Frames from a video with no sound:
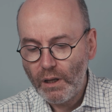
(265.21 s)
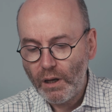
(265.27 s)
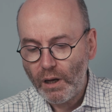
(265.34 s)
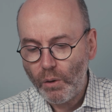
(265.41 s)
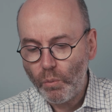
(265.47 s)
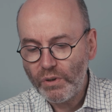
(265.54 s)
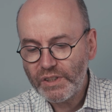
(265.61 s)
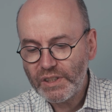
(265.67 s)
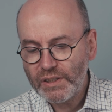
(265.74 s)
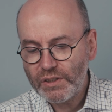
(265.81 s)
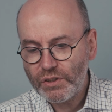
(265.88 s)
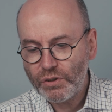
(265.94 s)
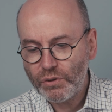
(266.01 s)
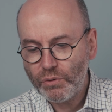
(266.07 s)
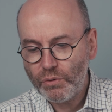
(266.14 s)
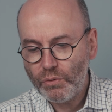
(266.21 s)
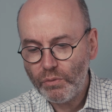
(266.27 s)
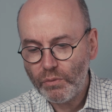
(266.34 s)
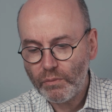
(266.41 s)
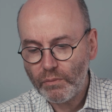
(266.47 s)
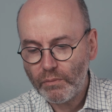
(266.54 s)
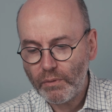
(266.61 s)
I wanted
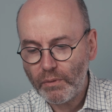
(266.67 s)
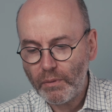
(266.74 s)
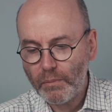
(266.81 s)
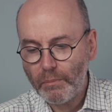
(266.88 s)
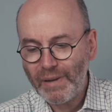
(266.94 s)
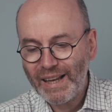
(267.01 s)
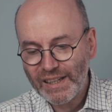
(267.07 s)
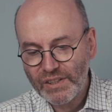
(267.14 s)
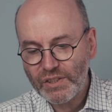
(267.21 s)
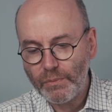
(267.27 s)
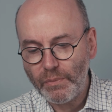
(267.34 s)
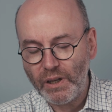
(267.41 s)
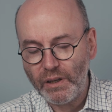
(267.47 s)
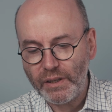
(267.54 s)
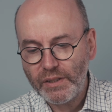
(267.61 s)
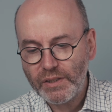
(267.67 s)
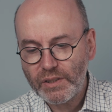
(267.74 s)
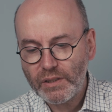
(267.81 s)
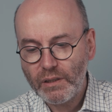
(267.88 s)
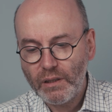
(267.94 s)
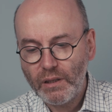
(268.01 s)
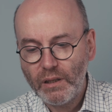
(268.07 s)
to
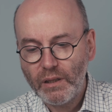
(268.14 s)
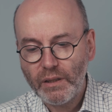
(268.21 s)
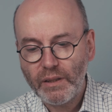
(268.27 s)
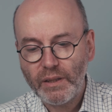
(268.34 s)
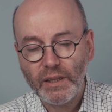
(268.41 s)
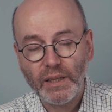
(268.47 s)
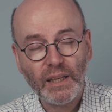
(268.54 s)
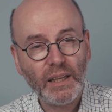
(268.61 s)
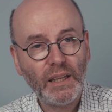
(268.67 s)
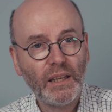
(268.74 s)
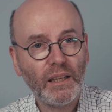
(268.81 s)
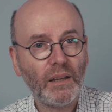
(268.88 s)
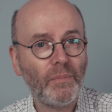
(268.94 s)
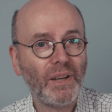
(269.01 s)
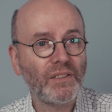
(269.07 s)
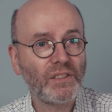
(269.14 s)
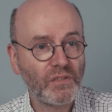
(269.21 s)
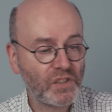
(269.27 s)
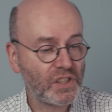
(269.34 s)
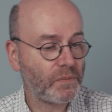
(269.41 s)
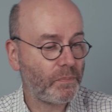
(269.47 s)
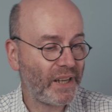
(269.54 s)
maximize the amount of
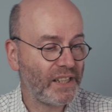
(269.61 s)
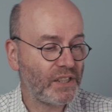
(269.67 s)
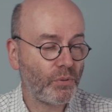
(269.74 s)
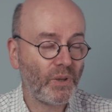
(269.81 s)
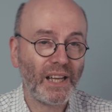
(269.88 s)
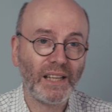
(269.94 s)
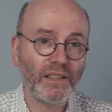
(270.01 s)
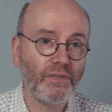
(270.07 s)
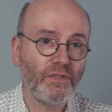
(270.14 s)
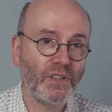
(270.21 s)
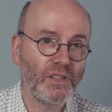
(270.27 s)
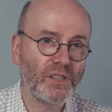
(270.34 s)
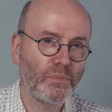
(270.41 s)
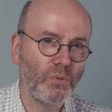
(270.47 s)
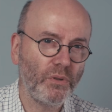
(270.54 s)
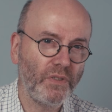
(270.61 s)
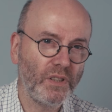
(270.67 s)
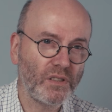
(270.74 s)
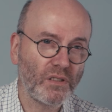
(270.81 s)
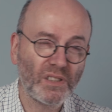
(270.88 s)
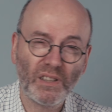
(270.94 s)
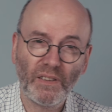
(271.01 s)
space we had for these
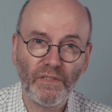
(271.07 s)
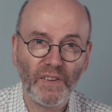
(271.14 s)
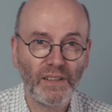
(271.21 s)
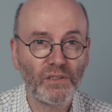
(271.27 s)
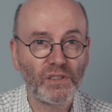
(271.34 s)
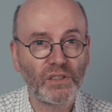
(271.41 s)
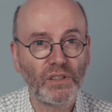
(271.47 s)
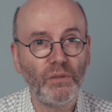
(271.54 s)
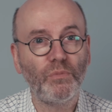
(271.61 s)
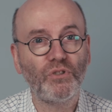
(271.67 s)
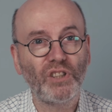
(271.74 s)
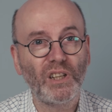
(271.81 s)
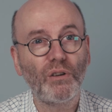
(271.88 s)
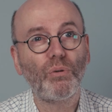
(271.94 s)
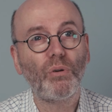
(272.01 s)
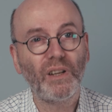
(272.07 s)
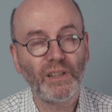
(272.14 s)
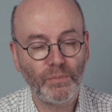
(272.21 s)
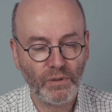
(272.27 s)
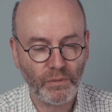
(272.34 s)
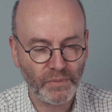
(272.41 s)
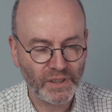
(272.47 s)
movies because I found so much
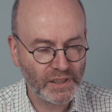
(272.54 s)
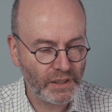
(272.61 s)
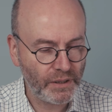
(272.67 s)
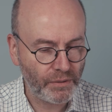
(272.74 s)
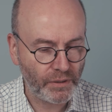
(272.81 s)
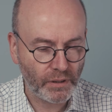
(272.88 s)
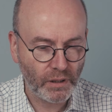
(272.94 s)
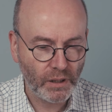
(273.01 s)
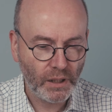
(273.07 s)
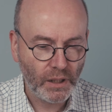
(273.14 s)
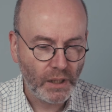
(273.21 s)
incredible material.